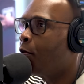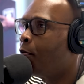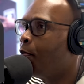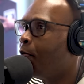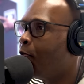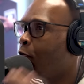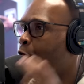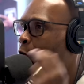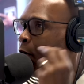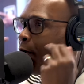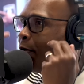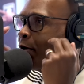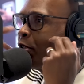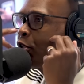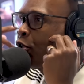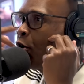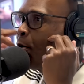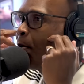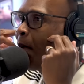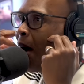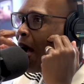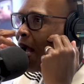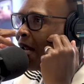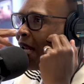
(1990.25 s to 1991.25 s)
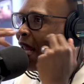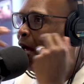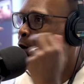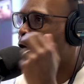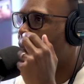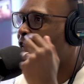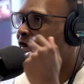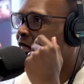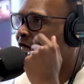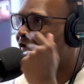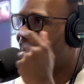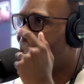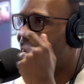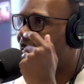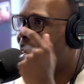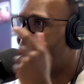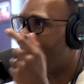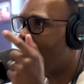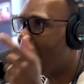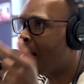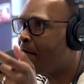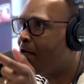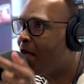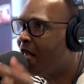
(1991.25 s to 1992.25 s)
Where is your mind at? What does
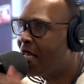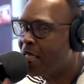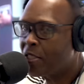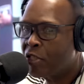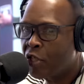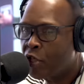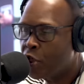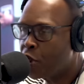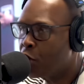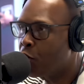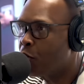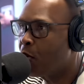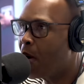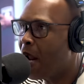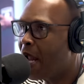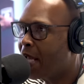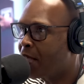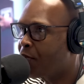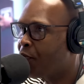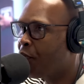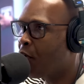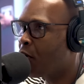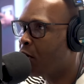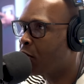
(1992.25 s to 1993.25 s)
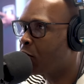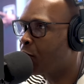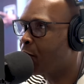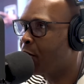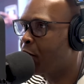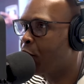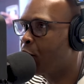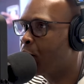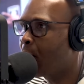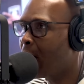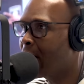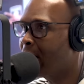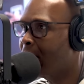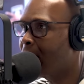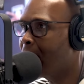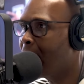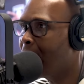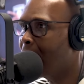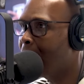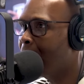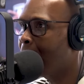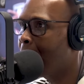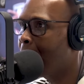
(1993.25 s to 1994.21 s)
DNA mean to you as far as when you're writing that?